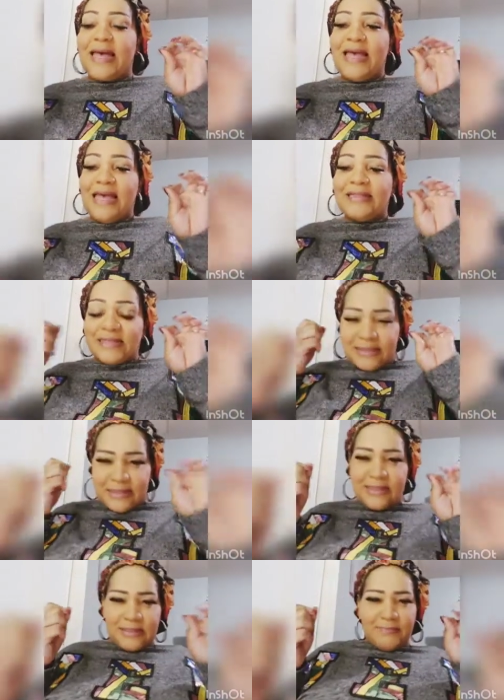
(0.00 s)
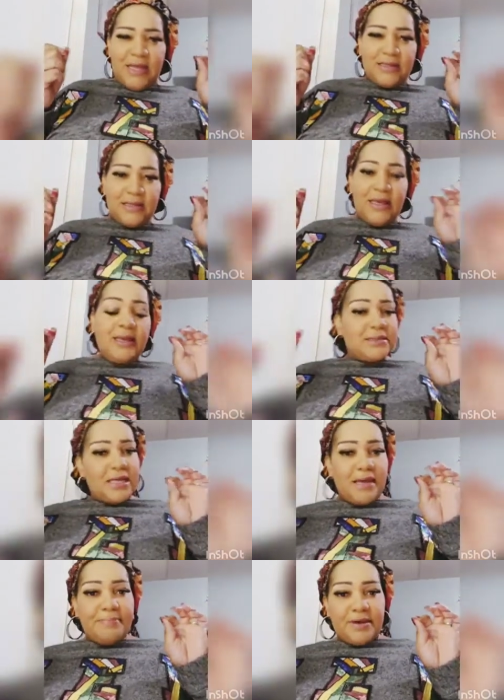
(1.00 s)
I had that six month
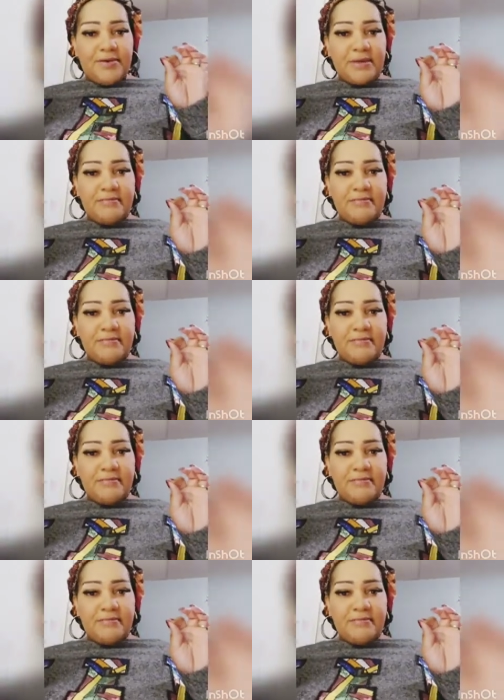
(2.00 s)
time period